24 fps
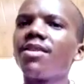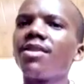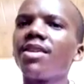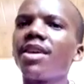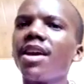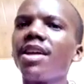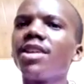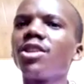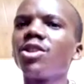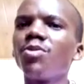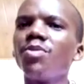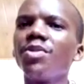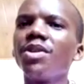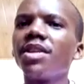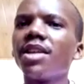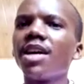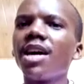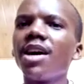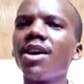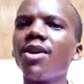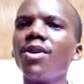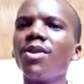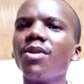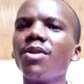Hate me
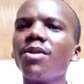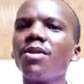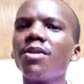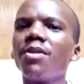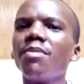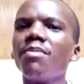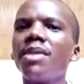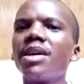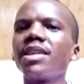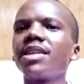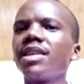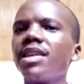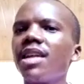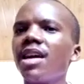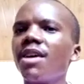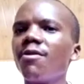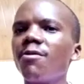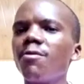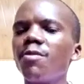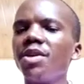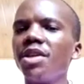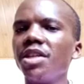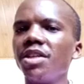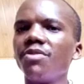now, but love
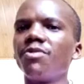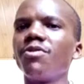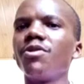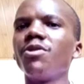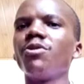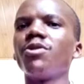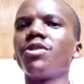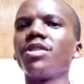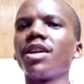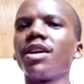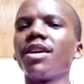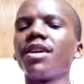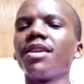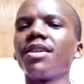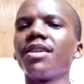me in future.